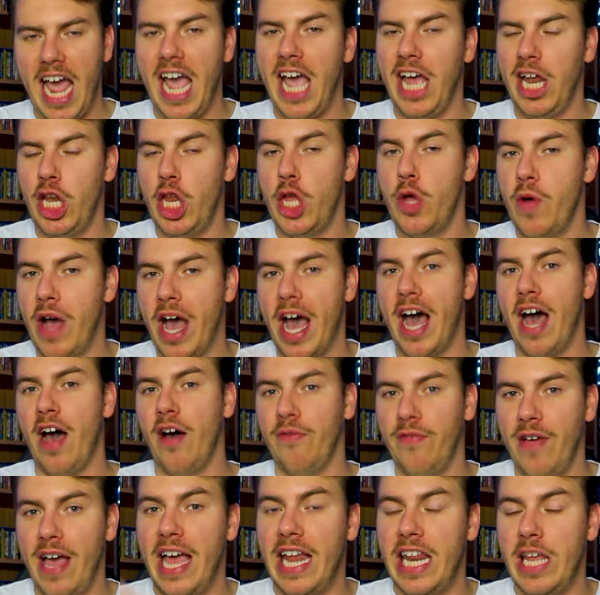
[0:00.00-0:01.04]
and you
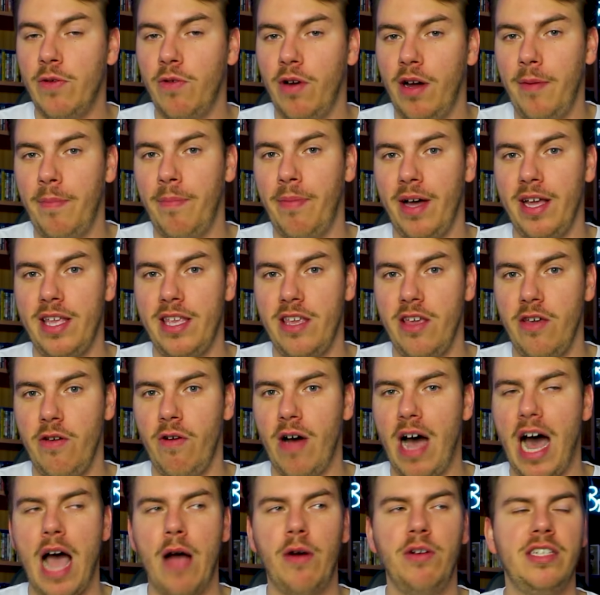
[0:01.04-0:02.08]
have Anyone But
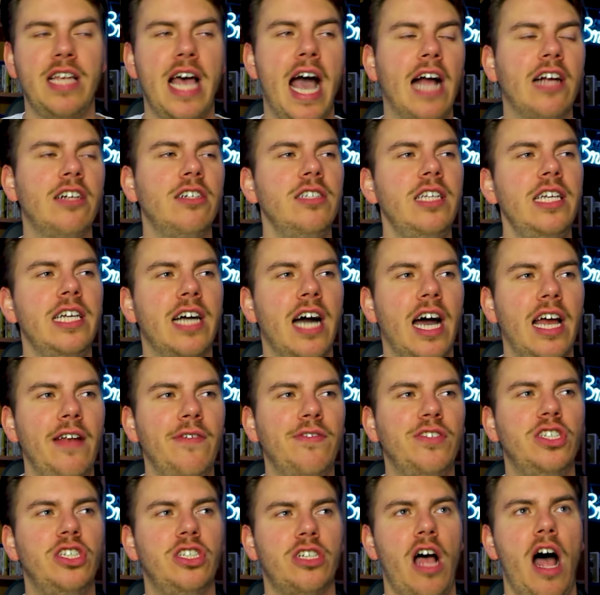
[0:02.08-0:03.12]
You. I was actually kind
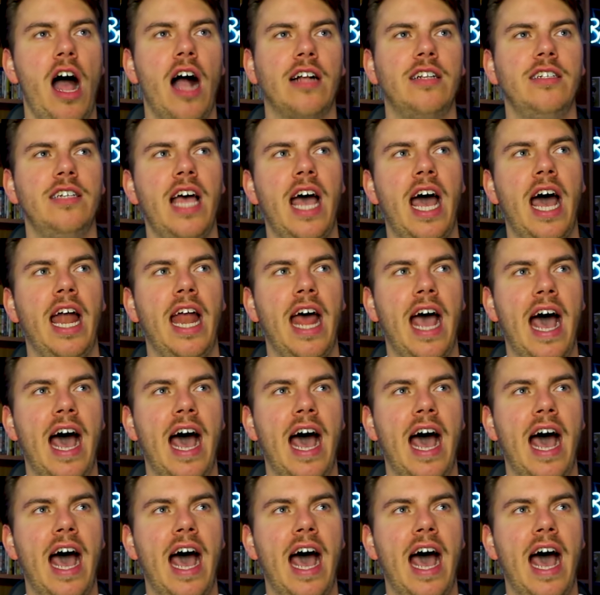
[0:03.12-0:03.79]
of shocked at